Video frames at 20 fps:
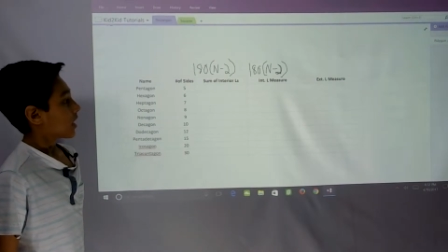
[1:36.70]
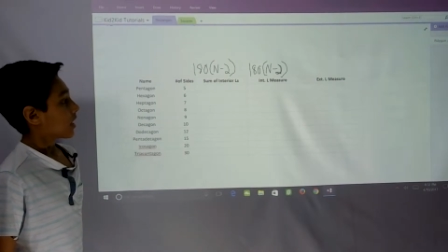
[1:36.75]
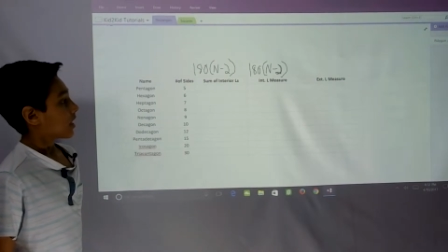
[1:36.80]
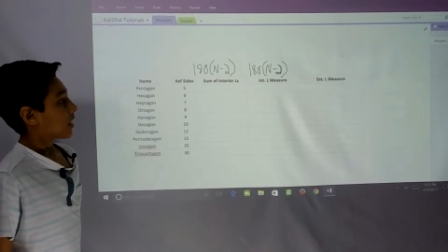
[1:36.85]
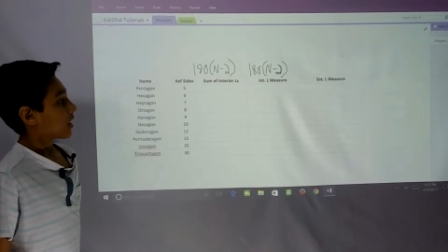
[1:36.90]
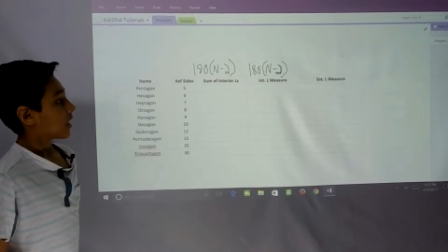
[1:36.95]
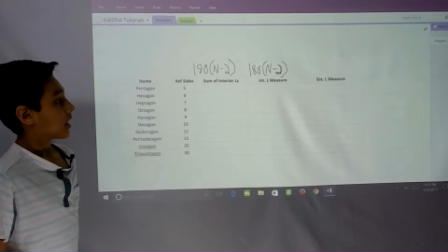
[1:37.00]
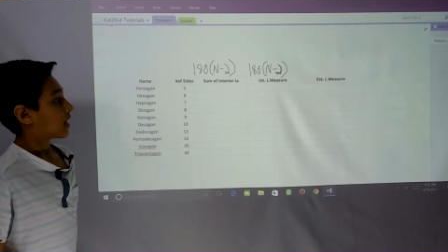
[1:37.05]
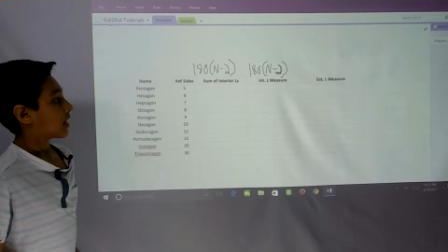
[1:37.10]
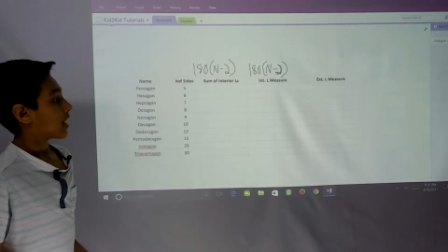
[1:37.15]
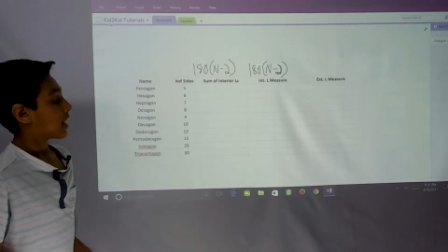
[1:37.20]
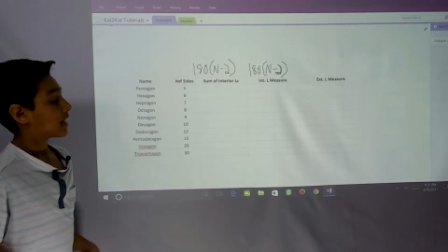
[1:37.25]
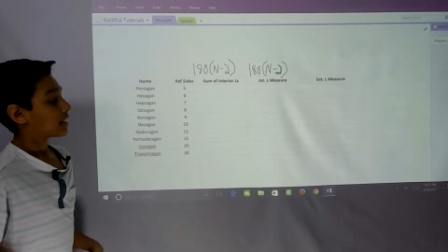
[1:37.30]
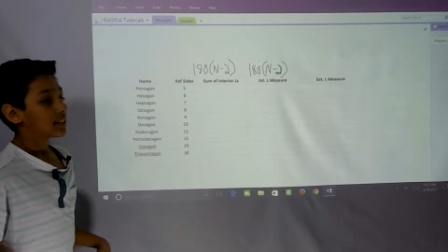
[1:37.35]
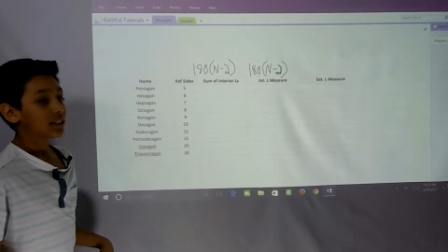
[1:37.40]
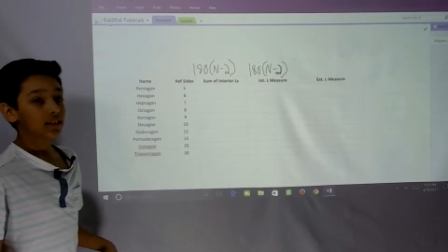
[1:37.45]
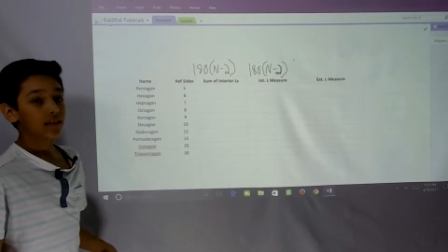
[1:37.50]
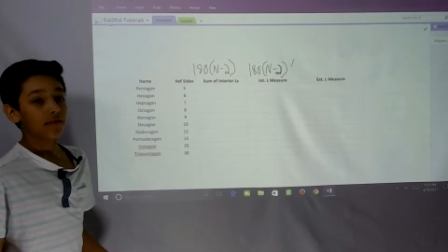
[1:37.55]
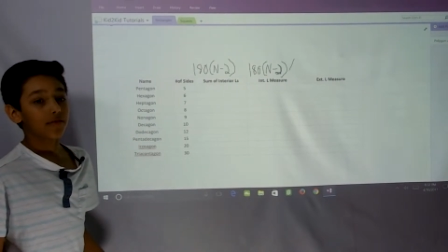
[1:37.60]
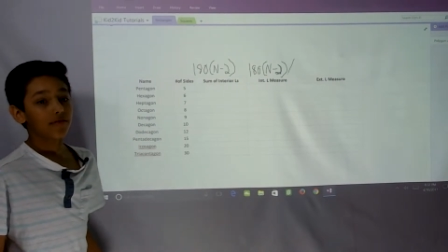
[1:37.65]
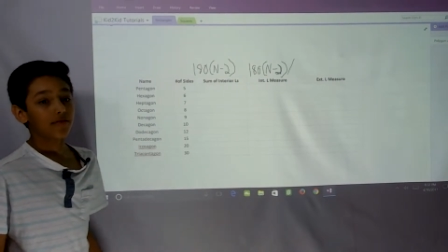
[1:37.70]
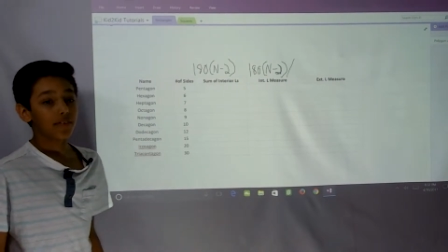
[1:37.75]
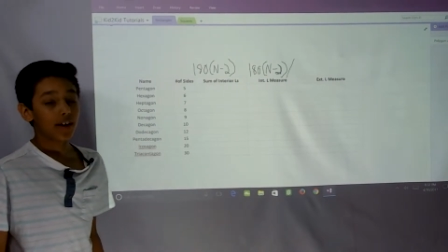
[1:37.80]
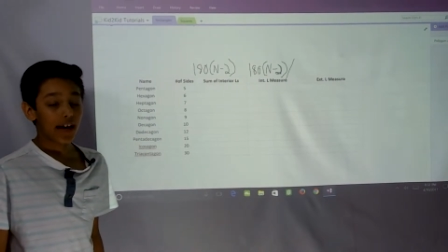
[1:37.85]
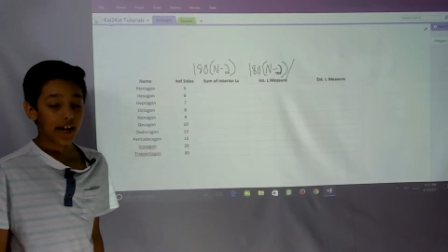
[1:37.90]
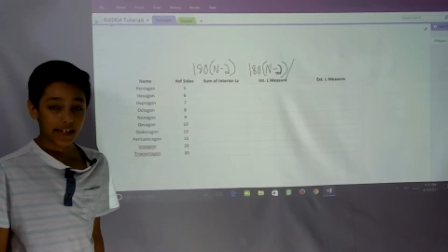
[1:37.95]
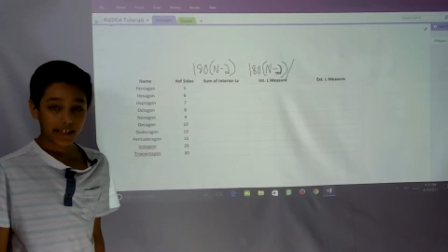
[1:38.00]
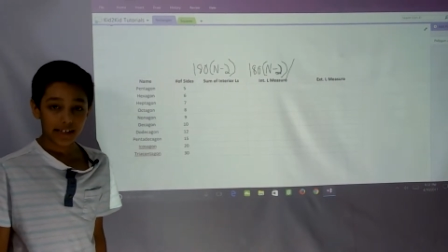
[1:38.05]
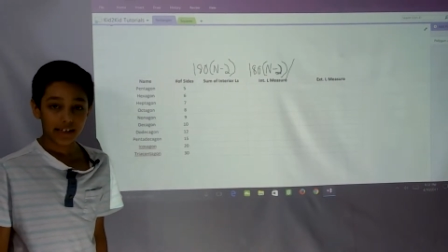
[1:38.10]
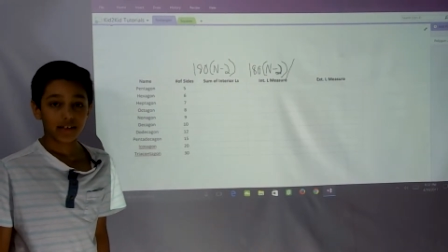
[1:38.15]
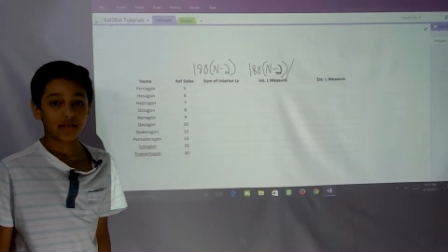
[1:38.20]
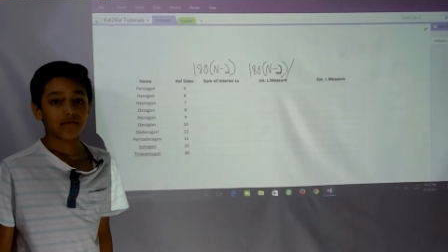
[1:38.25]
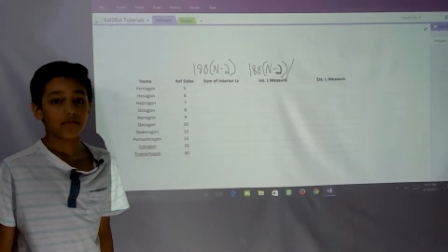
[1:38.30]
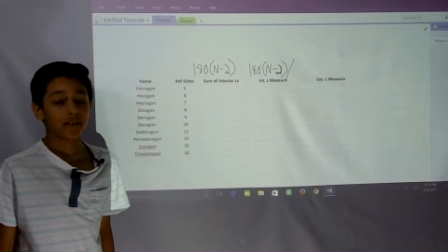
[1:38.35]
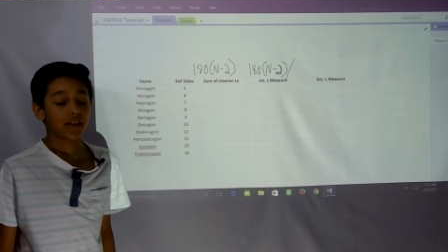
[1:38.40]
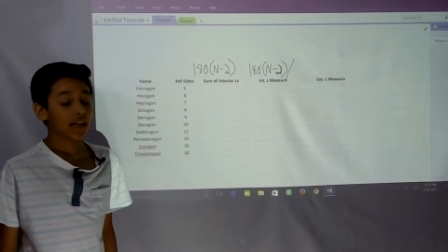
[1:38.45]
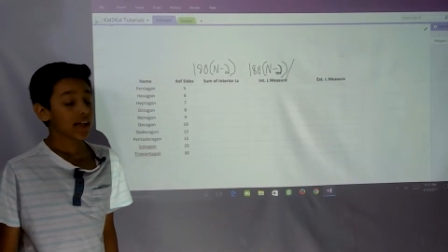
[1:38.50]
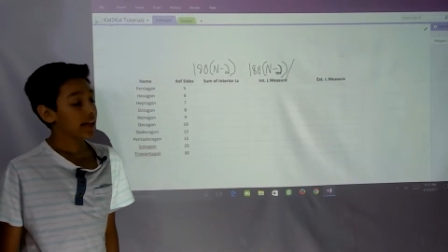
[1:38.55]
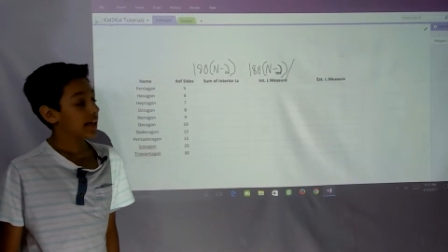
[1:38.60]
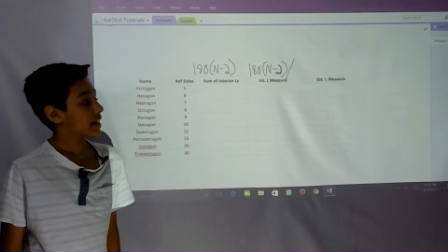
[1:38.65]
and that's divided
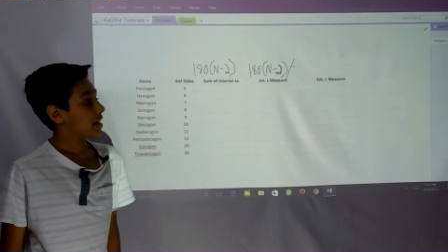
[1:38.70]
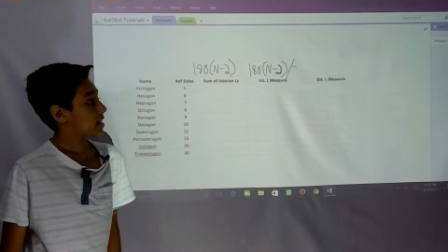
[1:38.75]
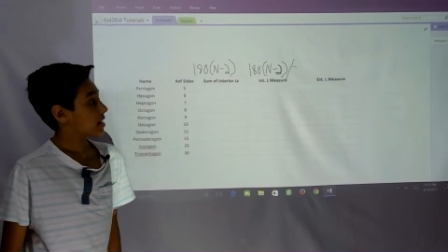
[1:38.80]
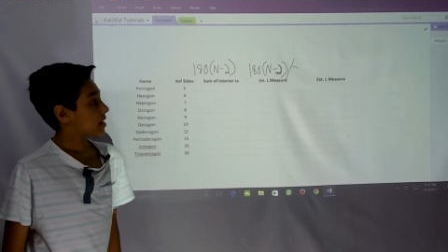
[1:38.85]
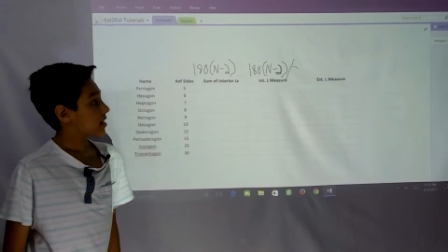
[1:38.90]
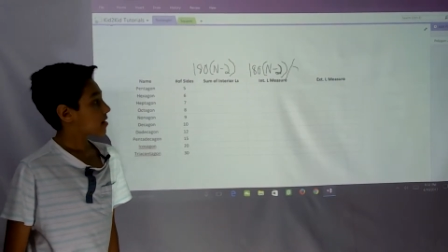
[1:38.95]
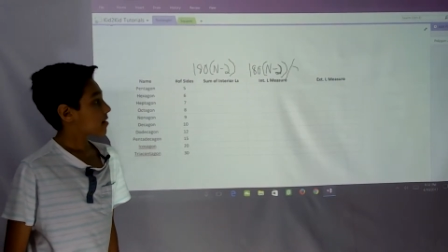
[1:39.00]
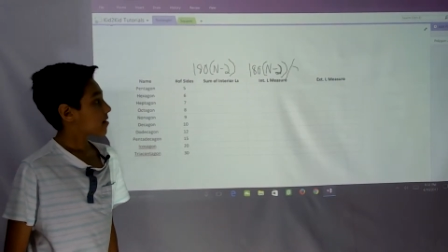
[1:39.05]
by n.